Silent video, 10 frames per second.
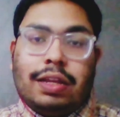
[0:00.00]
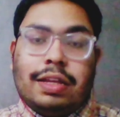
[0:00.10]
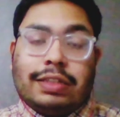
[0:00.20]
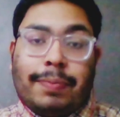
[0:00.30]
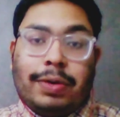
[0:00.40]

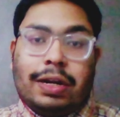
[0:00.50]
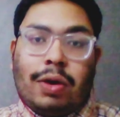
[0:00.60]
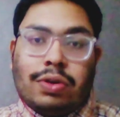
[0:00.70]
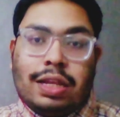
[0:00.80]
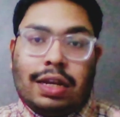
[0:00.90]
separate
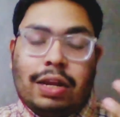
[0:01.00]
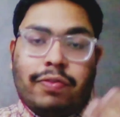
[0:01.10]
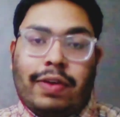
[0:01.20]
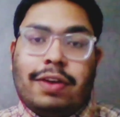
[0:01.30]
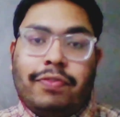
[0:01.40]
out the
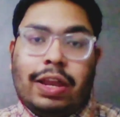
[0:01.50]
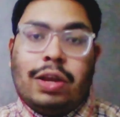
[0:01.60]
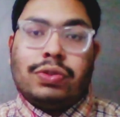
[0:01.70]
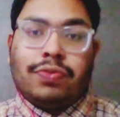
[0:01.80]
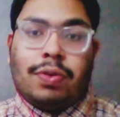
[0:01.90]
required
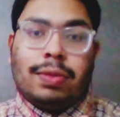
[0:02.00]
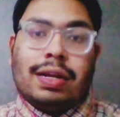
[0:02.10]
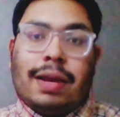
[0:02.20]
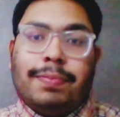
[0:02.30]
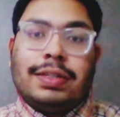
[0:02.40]
values from the
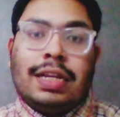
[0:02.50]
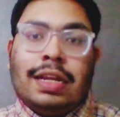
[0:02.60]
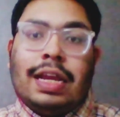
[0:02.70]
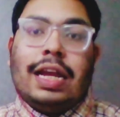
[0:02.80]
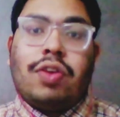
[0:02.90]
garbage,
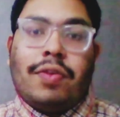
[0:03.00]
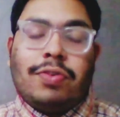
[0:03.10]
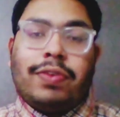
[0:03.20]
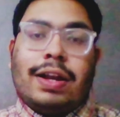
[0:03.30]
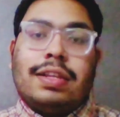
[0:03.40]
and you have to
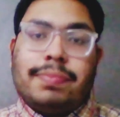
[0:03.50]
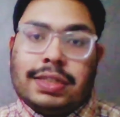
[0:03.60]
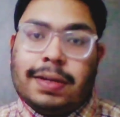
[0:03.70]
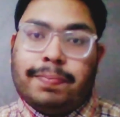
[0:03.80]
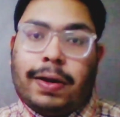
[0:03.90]
find the
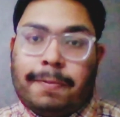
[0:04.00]
missing part.